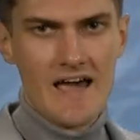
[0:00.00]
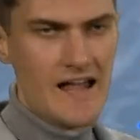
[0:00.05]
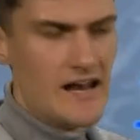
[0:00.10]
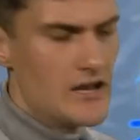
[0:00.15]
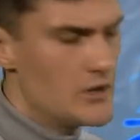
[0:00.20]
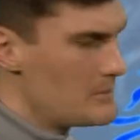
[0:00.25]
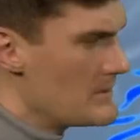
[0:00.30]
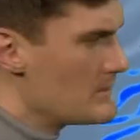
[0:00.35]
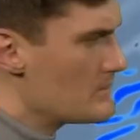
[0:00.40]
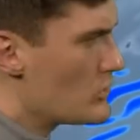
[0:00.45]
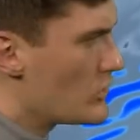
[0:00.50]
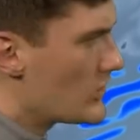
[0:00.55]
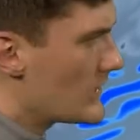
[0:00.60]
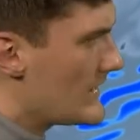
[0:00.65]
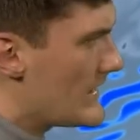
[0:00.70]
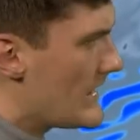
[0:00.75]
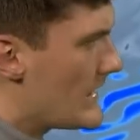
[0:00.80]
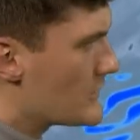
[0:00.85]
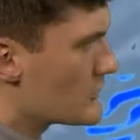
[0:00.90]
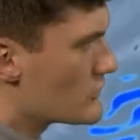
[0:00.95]
A little bit more
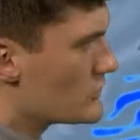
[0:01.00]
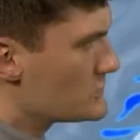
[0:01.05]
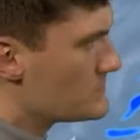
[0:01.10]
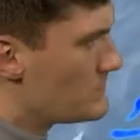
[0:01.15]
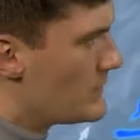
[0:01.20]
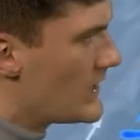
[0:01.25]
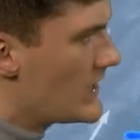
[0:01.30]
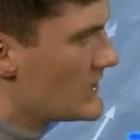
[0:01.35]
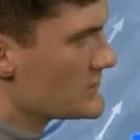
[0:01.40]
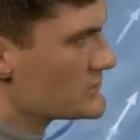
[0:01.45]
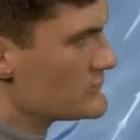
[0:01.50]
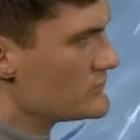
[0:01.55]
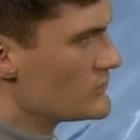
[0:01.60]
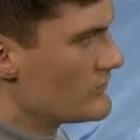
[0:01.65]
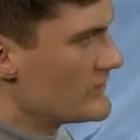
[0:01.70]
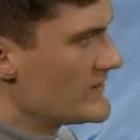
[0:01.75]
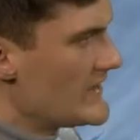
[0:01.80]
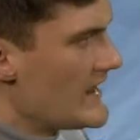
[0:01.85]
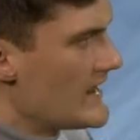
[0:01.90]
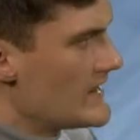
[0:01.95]
cloud across parts of
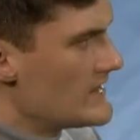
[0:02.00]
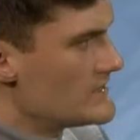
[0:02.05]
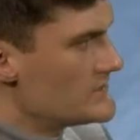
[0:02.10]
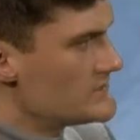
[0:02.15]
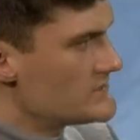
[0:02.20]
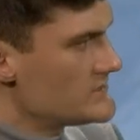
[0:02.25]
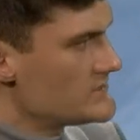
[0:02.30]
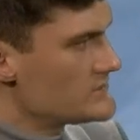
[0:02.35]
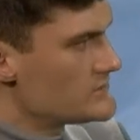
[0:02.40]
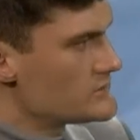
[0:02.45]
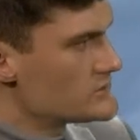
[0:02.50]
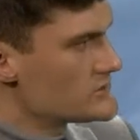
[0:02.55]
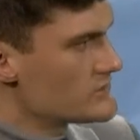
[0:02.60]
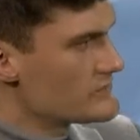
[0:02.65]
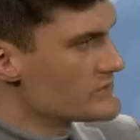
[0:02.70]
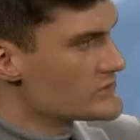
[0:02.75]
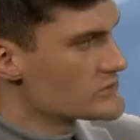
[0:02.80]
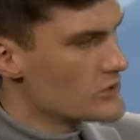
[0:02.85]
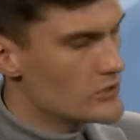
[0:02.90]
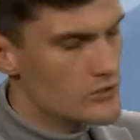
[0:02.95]
Northern Ireland into
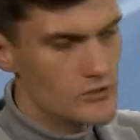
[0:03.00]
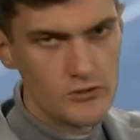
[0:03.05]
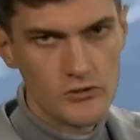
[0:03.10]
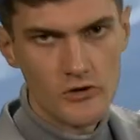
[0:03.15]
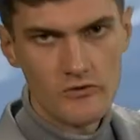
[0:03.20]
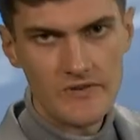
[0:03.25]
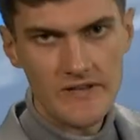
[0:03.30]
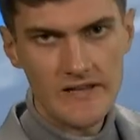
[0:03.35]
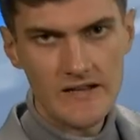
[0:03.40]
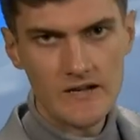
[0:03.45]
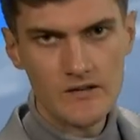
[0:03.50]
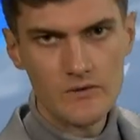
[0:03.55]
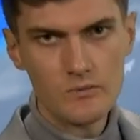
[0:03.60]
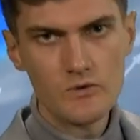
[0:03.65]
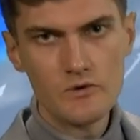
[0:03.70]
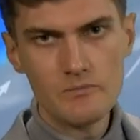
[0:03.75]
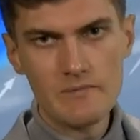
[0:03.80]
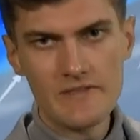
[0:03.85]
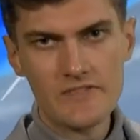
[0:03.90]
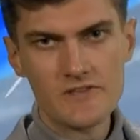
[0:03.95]
southern Scotland. Northern England
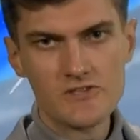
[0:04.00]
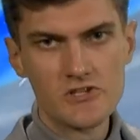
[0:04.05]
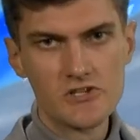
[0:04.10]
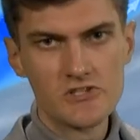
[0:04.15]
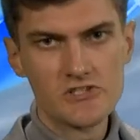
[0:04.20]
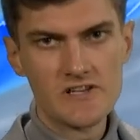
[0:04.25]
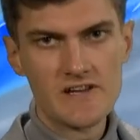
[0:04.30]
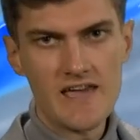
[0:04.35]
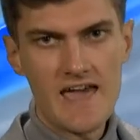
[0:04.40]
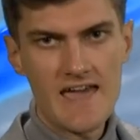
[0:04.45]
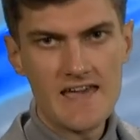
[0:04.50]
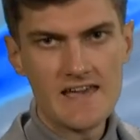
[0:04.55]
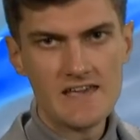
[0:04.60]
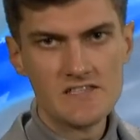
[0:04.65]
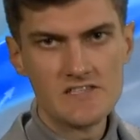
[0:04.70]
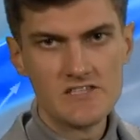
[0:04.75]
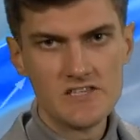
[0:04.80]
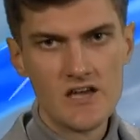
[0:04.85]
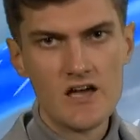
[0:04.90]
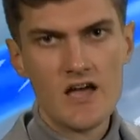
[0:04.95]
will make the sunshine
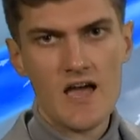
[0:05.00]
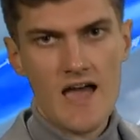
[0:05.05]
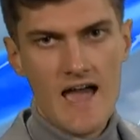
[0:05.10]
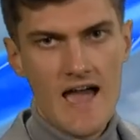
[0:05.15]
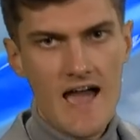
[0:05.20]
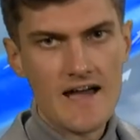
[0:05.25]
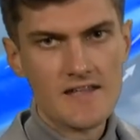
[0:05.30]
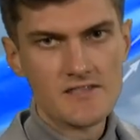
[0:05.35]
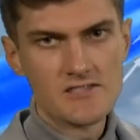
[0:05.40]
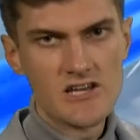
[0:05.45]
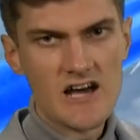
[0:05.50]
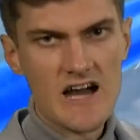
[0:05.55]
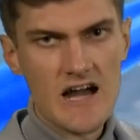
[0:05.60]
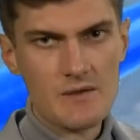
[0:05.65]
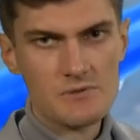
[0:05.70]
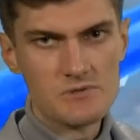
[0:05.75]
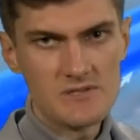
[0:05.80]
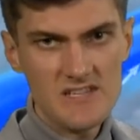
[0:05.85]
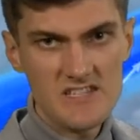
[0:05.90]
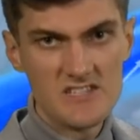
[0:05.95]
hazier at
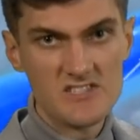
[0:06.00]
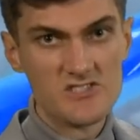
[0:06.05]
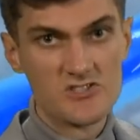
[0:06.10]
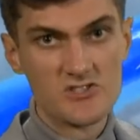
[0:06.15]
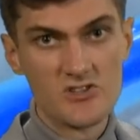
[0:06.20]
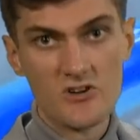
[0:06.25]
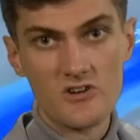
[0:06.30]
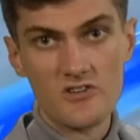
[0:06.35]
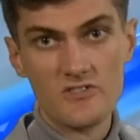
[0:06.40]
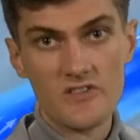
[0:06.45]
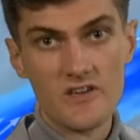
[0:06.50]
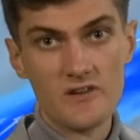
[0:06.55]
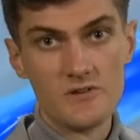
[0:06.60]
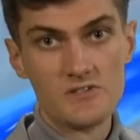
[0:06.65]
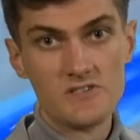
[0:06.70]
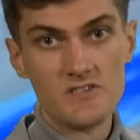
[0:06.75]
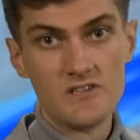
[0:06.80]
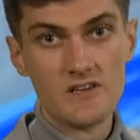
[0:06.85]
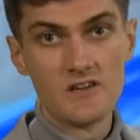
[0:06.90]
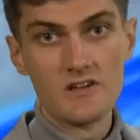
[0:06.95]
times. Eastern Scotland, though,
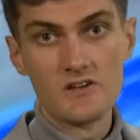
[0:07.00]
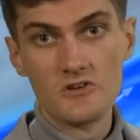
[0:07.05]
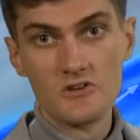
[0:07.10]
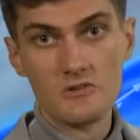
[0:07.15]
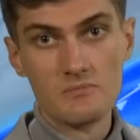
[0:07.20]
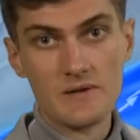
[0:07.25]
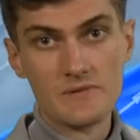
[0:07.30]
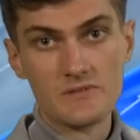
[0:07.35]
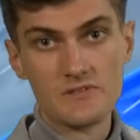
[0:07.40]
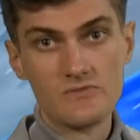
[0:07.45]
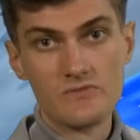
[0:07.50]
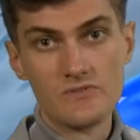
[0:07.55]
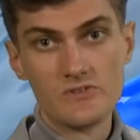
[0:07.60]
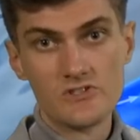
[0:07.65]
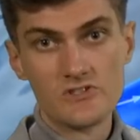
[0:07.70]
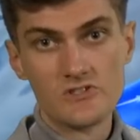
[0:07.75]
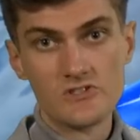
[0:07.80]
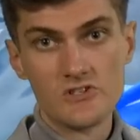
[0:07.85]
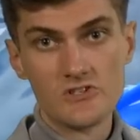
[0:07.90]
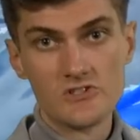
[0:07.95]
seeing a good amount of
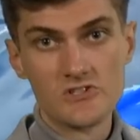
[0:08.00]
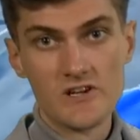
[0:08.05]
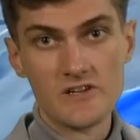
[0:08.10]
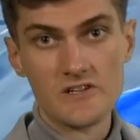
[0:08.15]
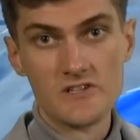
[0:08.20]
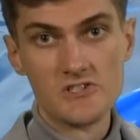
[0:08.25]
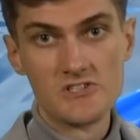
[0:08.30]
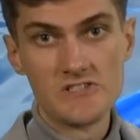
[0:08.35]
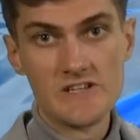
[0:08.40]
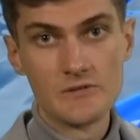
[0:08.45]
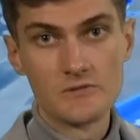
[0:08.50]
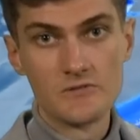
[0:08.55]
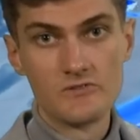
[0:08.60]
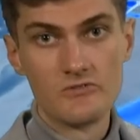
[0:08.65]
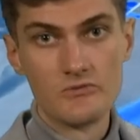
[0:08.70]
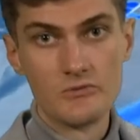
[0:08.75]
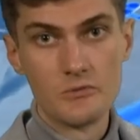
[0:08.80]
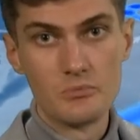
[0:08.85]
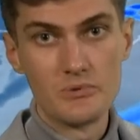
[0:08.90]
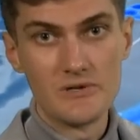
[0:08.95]
sunshine and sheltered
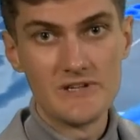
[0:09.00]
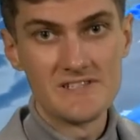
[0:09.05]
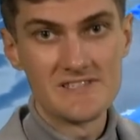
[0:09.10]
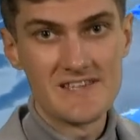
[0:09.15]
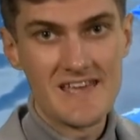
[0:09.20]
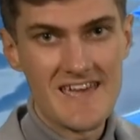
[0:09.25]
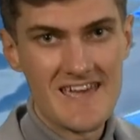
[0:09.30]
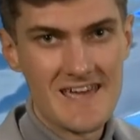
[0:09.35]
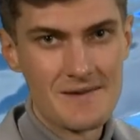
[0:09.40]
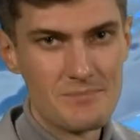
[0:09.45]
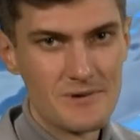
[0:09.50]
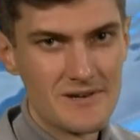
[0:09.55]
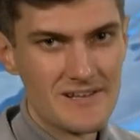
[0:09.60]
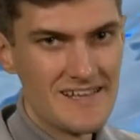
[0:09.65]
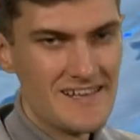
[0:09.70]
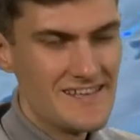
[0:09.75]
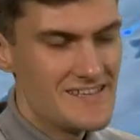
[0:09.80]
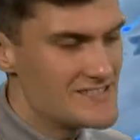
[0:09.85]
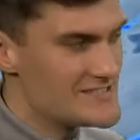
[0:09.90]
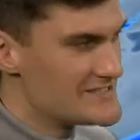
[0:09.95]
from the breeze here, but
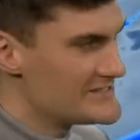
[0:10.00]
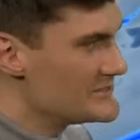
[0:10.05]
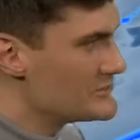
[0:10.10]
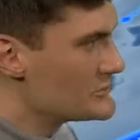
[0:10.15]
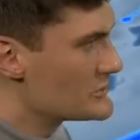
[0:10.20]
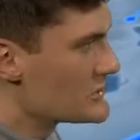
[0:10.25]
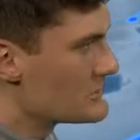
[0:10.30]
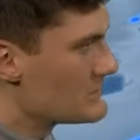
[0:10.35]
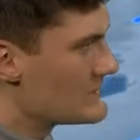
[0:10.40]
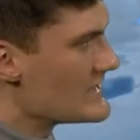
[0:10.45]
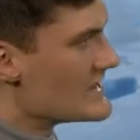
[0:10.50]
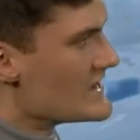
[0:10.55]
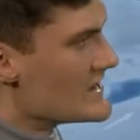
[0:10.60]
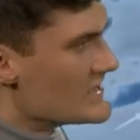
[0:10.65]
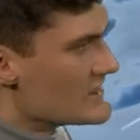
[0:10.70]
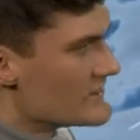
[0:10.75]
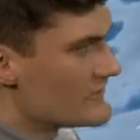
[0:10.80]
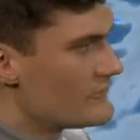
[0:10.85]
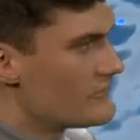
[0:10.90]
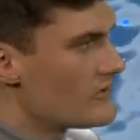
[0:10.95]
it is still going to be
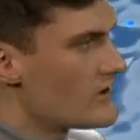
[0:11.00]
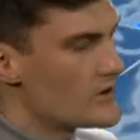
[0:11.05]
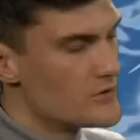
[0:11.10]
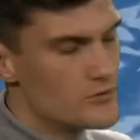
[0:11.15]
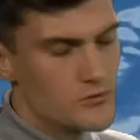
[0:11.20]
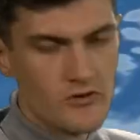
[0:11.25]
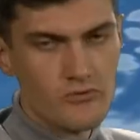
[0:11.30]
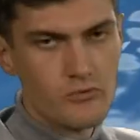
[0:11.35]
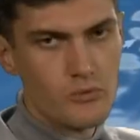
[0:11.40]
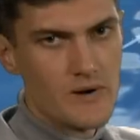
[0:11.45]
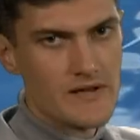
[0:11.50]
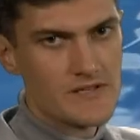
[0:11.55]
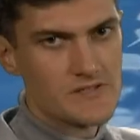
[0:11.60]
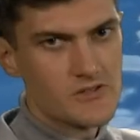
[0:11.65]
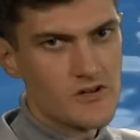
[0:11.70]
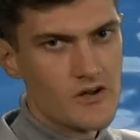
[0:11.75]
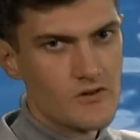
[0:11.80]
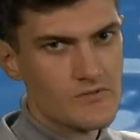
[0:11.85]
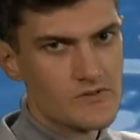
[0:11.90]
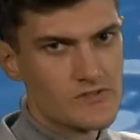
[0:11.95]
the far
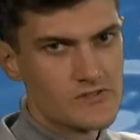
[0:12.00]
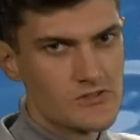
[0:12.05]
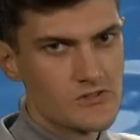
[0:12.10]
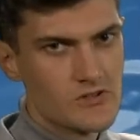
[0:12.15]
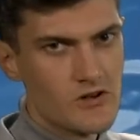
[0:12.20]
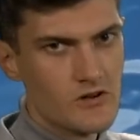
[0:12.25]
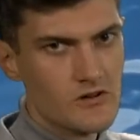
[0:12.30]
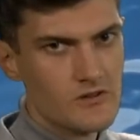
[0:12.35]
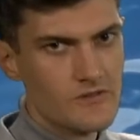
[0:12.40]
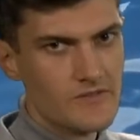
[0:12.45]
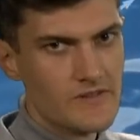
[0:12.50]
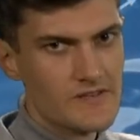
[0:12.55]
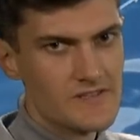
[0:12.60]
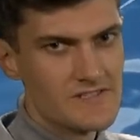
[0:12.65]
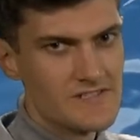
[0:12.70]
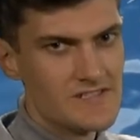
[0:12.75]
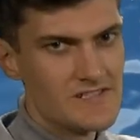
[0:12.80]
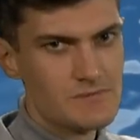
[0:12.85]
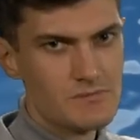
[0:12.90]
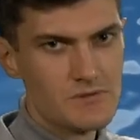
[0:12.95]
northwest of Scotland that
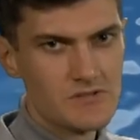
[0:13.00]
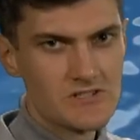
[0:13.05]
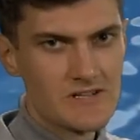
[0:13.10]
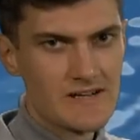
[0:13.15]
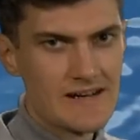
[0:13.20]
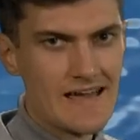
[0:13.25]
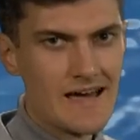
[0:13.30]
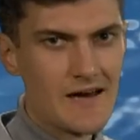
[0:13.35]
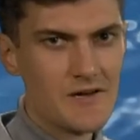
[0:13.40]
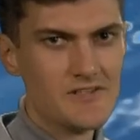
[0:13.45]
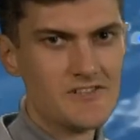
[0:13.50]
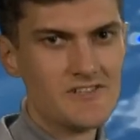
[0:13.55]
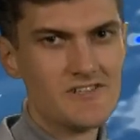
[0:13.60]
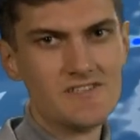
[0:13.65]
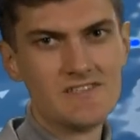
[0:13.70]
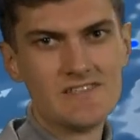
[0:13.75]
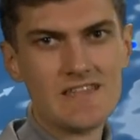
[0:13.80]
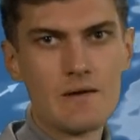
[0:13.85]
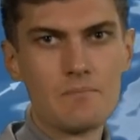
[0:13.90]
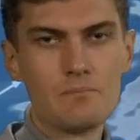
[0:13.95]
sees much cloudier
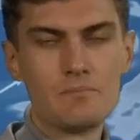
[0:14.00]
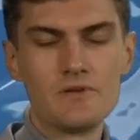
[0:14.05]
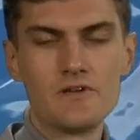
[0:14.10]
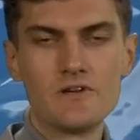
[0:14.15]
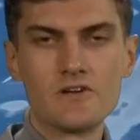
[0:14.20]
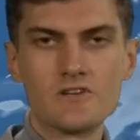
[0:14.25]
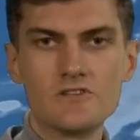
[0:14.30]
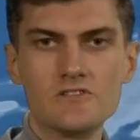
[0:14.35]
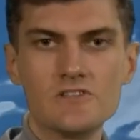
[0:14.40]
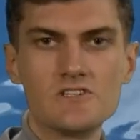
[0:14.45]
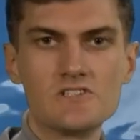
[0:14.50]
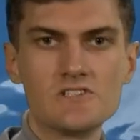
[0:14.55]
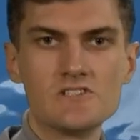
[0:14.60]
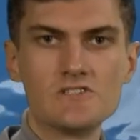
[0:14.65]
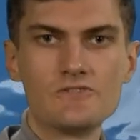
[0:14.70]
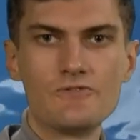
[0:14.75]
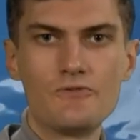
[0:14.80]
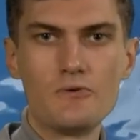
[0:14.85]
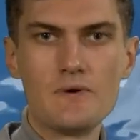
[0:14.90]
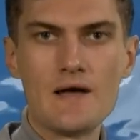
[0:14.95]
and damper
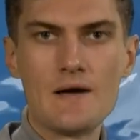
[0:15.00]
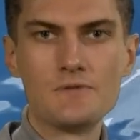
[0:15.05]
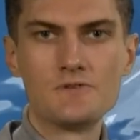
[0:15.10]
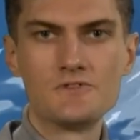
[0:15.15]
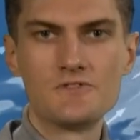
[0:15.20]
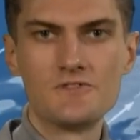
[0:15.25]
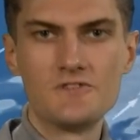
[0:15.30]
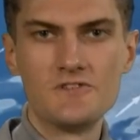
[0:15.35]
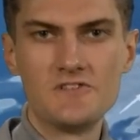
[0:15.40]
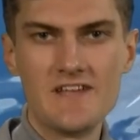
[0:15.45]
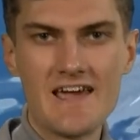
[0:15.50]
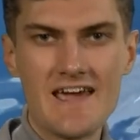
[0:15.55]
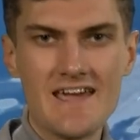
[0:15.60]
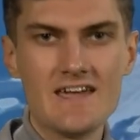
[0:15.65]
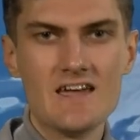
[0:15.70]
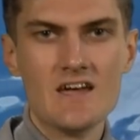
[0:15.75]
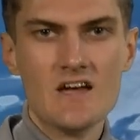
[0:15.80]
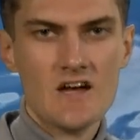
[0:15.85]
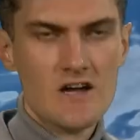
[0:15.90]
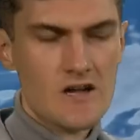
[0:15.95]
conditions throughout the day.